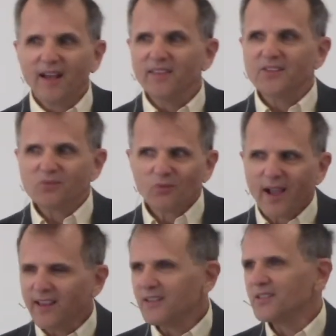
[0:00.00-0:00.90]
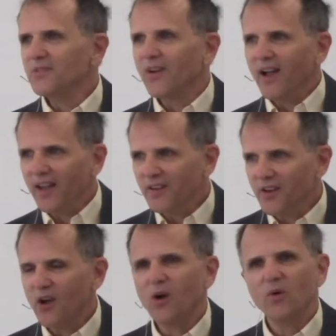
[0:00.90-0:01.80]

this relative unknown